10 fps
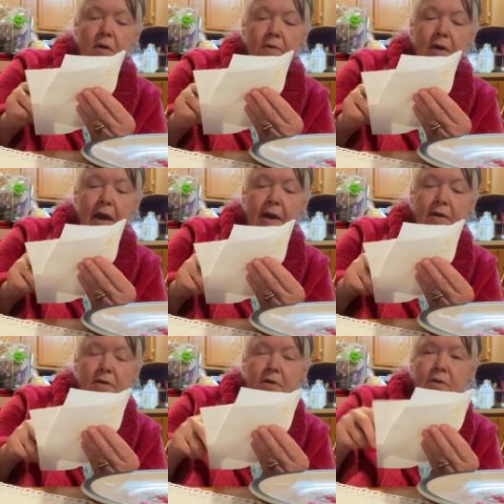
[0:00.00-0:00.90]

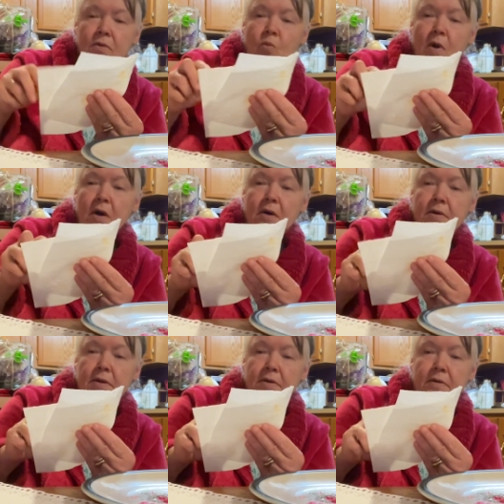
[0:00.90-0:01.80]
candidate
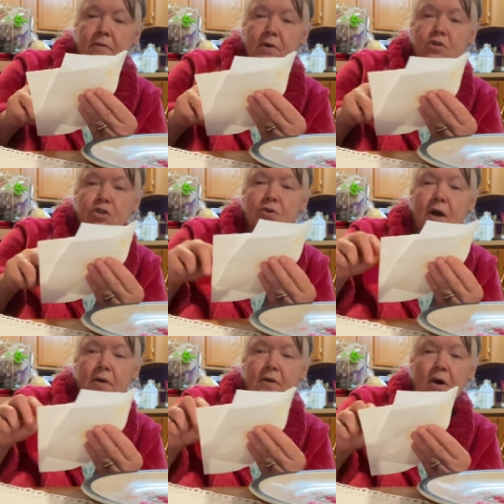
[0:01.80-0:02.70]
running that you
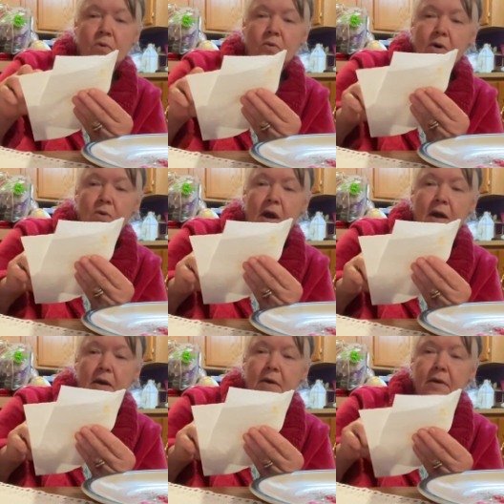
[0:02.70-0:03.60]
don't know
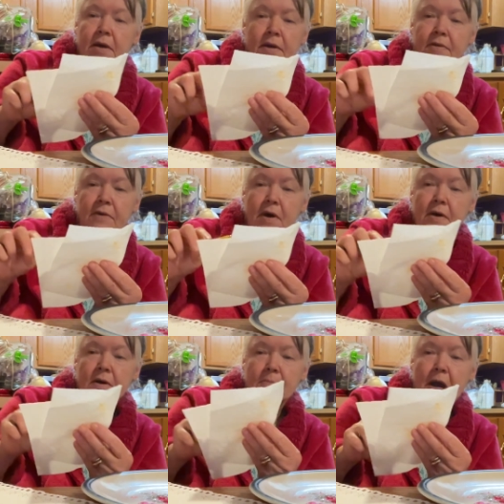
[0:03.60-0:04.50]

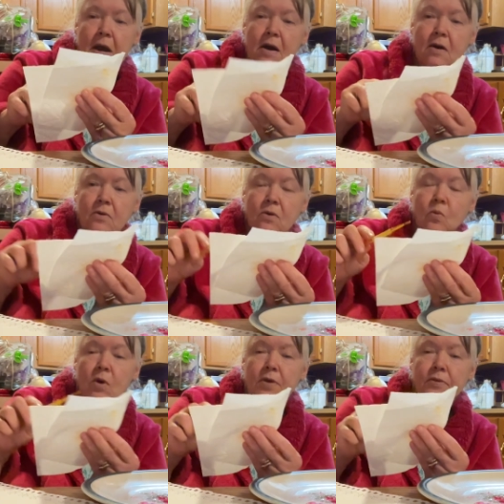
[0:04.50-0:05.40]
anything about or
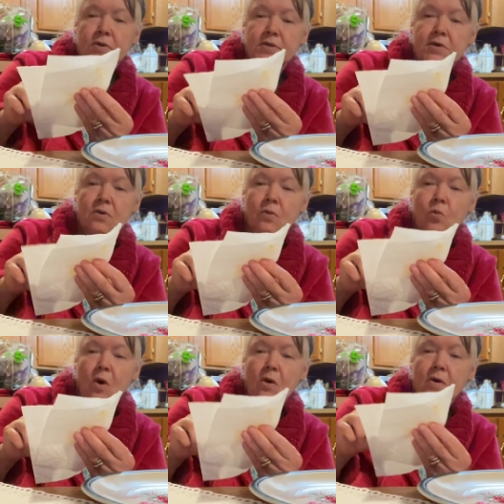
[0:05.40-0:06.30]
whether it's going to
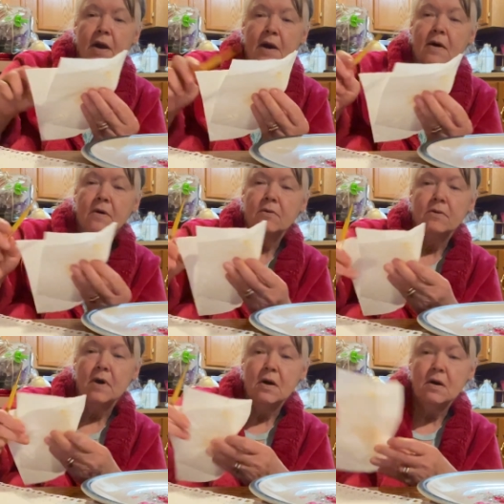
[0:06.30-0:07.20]
work out or
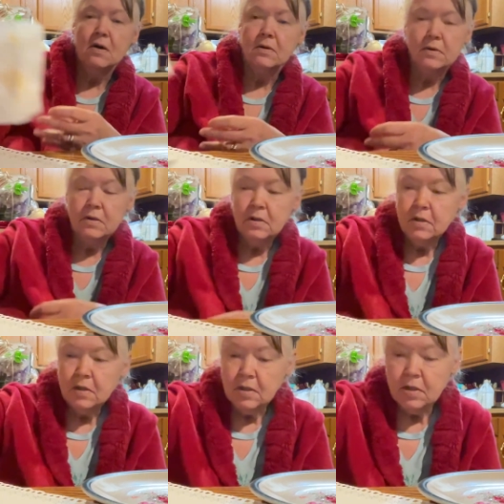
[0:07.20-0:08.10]
not.
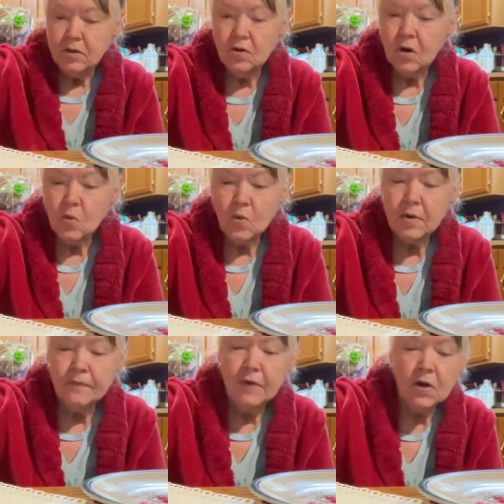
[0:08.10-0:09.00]
You don't
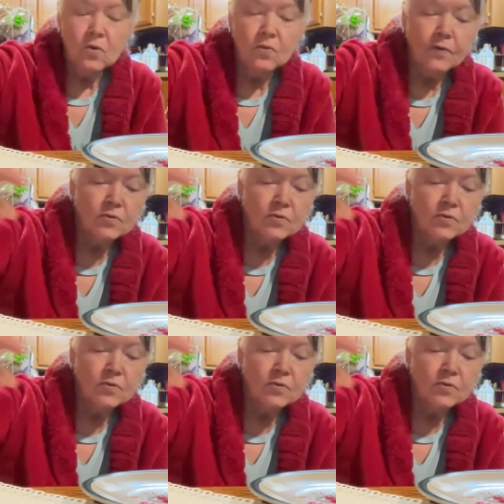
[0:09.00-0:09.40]
want to vote for